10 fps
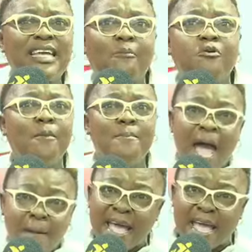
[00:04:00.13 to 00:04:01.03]
apu obi
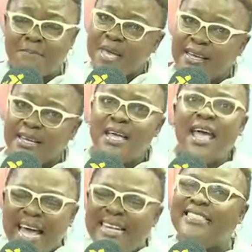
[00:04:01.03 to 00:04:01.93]
ama ye bie
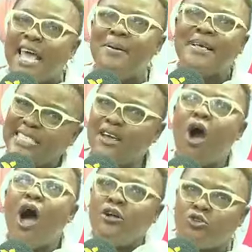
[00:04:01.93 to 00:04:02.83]
enti e bisi
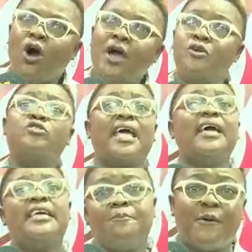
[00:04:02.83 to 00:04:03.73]
although you think
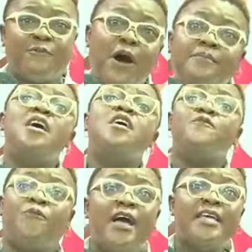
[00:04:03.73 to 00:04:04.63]
he performed
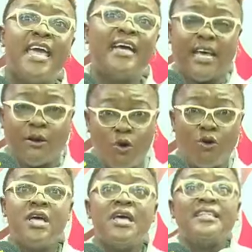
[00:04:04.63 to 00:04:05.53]
4 years ago
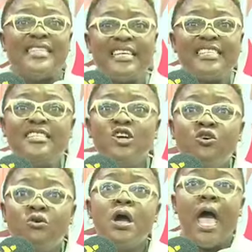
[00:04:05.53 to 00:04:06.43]
this
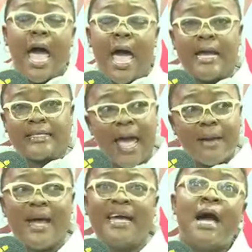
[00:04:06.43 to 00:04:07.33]
new term
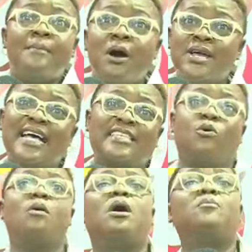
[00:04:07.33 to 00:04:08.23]
e di ama wiyase
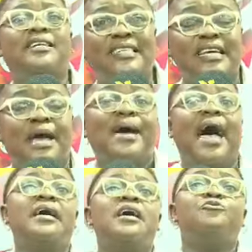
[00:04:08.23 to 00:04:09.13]
wa mama di ntie baya
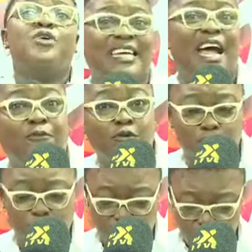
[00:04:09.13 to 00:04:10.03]
reshuffle no
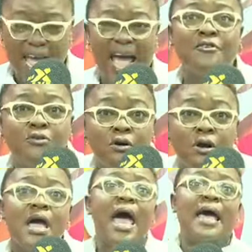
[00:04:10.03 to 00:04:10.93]
enu no
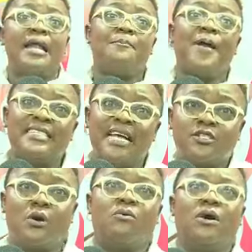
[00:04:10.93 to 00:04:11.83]
and a president who
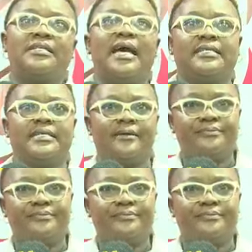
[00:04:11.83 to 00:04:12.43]
want to ask you.